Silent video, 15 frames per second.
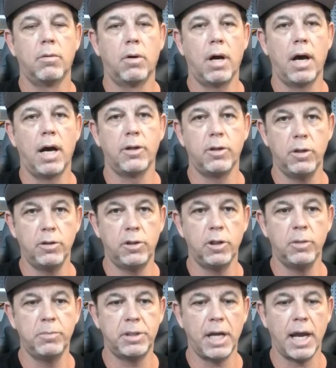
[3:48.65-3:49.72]

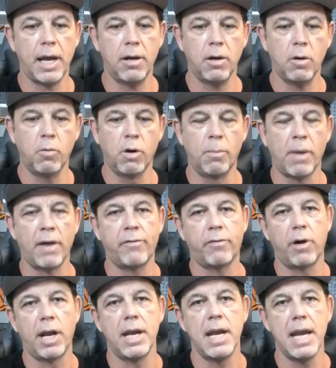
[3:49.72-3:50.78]
YouTube channel where my
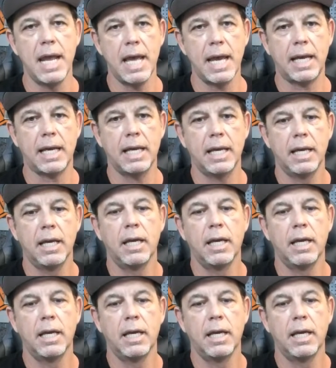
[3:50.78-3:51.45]
friend Nick